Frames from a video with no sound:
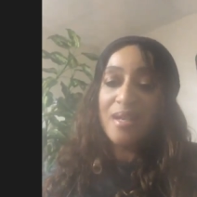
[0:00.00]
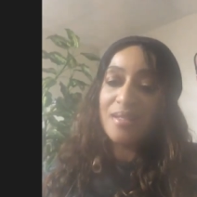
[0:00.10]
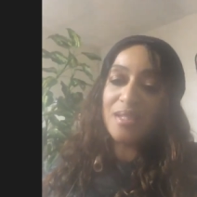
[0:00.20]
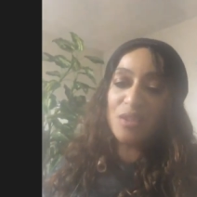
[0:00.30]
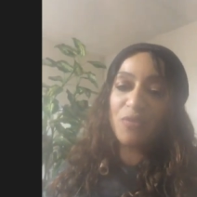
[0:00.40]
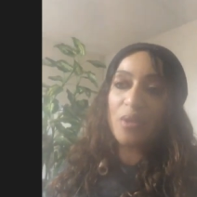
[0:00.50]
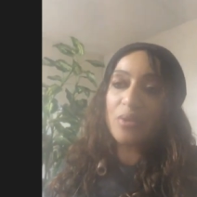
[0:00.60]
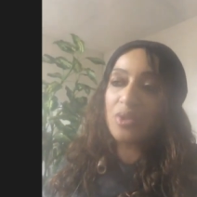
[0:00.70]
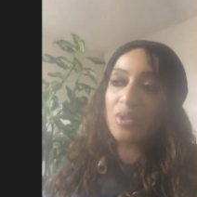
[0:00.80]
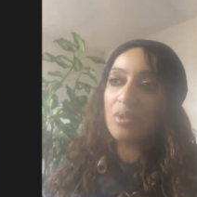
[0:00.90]

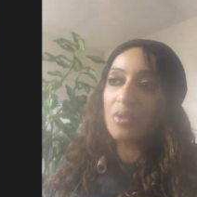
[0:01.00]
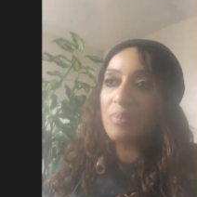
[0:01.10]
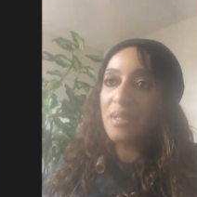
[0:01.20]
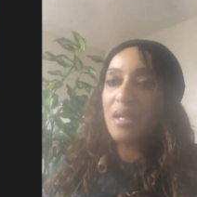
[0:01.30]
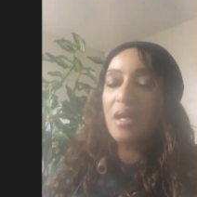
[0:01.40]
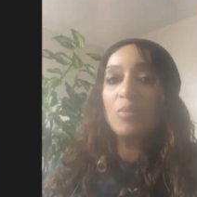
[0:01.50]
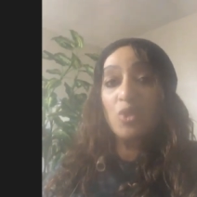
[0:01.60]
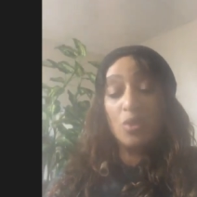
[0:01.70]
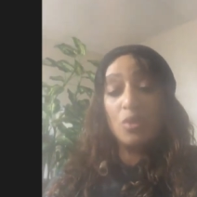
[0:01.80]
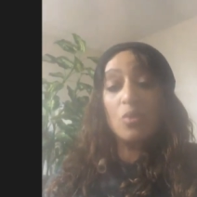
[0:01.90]
dysfunctional becomes
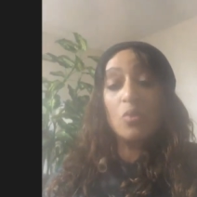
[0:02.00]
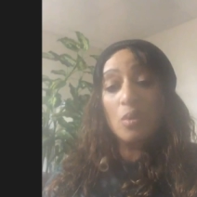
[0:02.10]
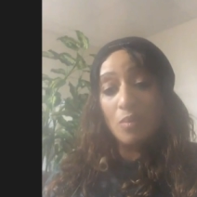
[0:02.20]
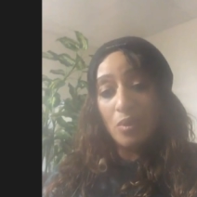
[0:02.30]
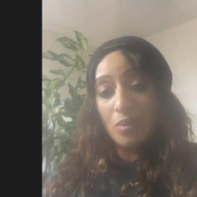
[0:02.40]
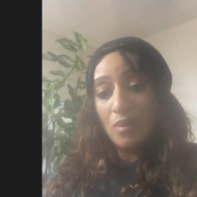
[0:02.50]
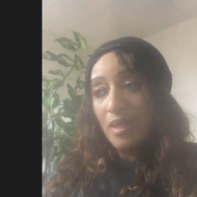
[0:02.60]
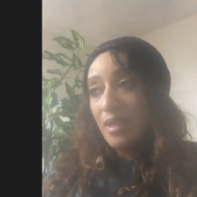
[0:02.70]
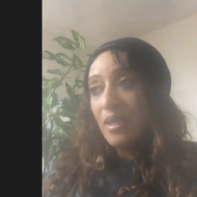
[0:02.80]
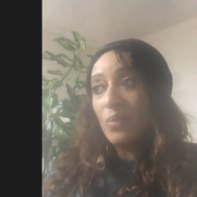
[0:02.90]
your normal.
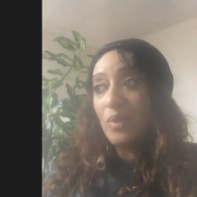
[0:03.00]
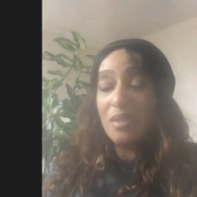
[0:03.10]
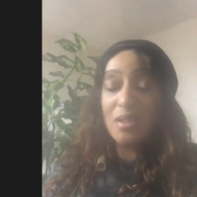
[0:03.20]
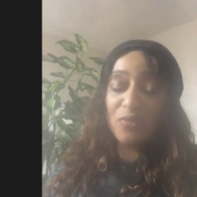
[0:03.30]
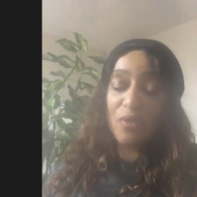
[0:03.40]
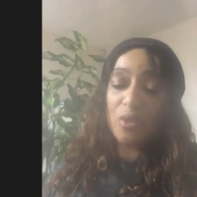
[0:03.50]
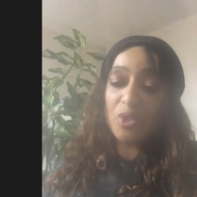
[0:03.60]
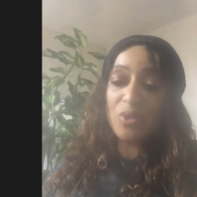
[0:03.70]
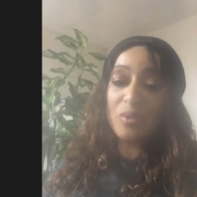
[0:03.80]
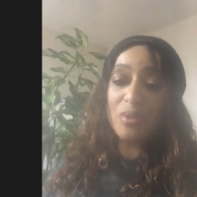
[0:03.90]
And when
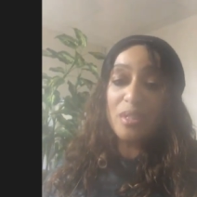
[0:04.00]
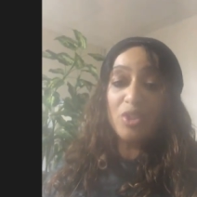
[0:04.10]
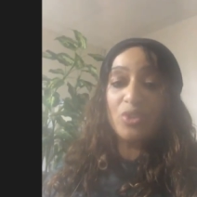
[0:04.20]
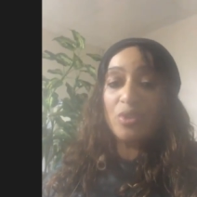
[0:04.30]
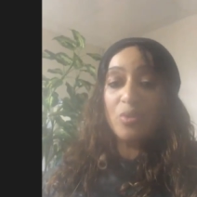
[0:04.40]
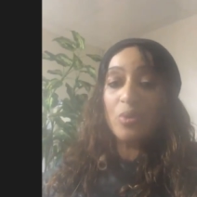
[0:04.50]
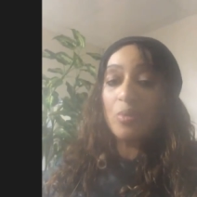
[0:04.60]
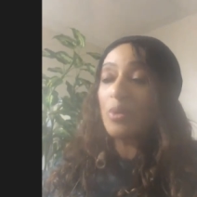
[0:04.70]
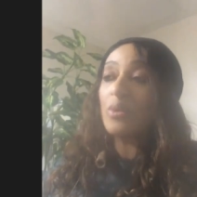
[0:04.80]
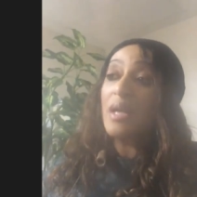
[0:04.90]
dysfunctional is your
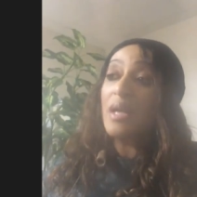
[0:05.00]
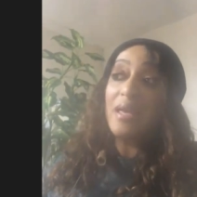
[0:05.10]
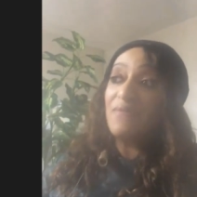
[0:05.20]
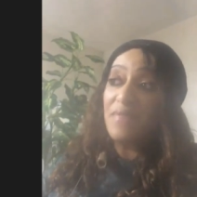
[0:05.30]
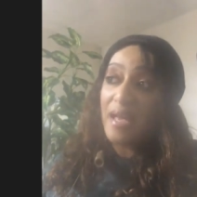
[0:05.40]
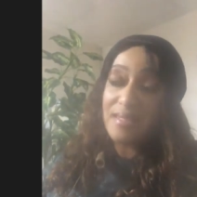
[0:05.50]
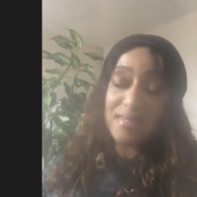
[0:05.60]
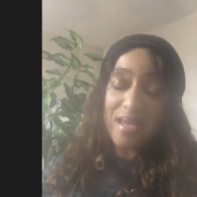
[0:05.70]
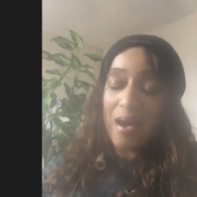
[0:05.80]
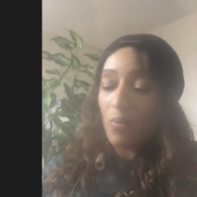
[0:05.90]
normal, if that's
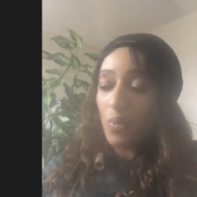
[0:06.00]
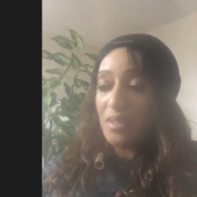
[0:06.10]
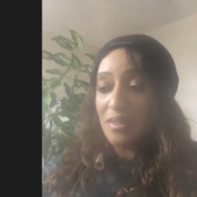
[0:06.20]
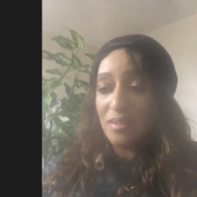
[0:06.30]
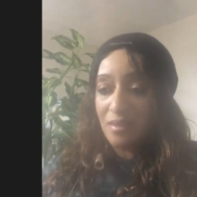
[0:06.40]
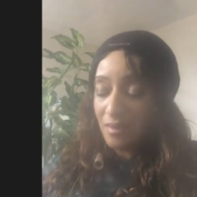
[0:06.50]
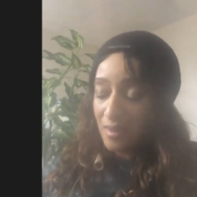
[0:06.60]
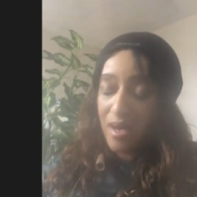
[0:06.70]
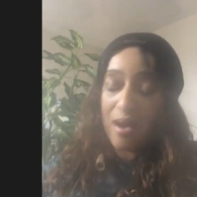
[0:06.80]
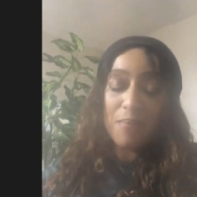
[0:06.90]
not what's uh,
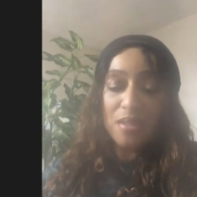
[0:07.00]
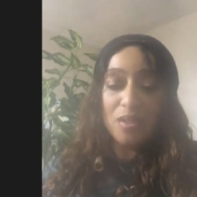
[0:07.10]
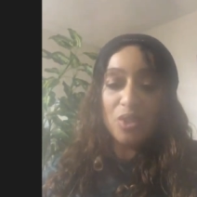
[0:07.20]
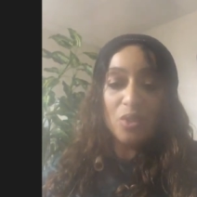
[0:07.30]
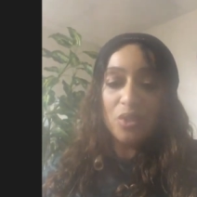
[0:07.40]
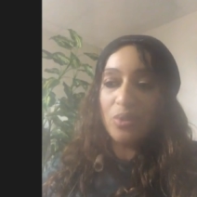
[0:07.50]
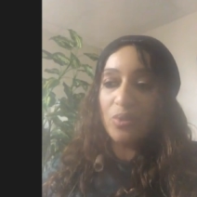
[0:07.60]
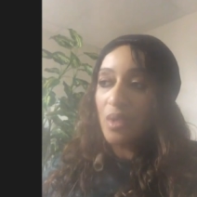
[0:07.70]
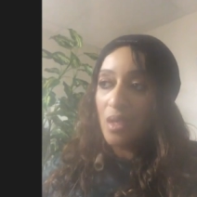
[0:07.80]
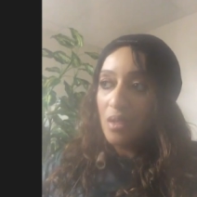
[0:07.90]
coming to you,
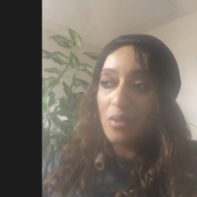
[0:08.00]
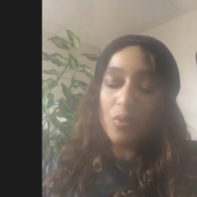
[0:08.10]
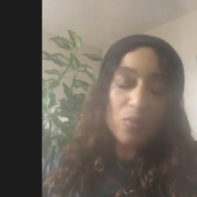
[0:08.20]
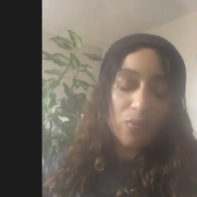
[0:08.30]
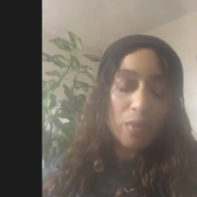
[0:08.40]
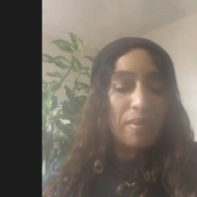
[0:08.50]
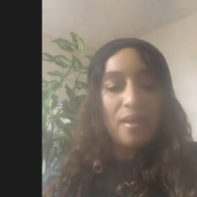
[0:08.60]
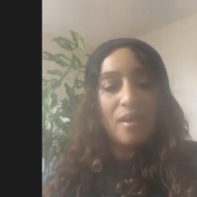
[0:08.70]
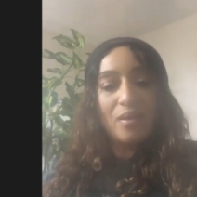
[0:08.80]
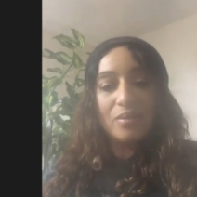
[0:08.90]
you
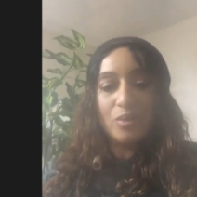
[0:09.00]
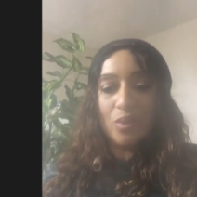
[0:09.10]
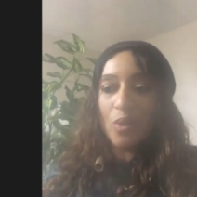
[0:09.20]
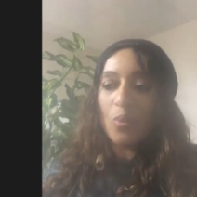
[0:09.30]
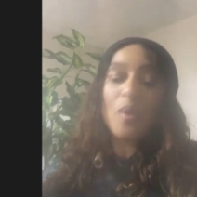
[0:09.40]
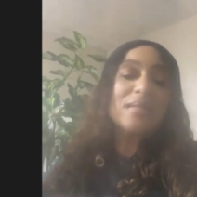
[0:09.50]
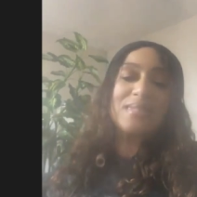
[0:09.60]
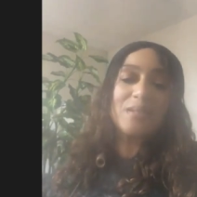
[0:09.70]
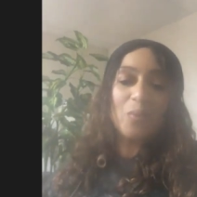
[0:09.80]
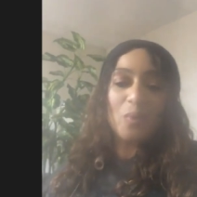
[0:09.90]
rebel. You don't want
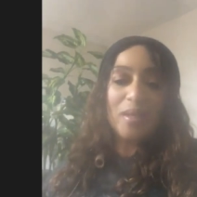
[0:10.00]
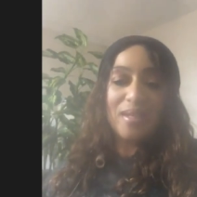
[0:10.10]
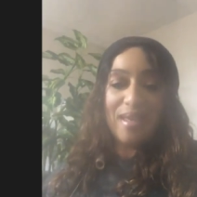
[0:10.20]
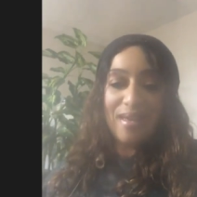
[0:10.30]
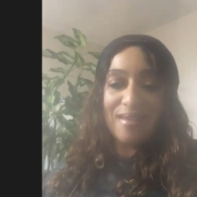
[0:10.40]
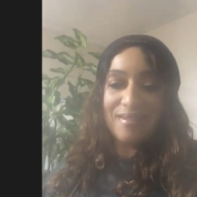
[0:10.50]
someone that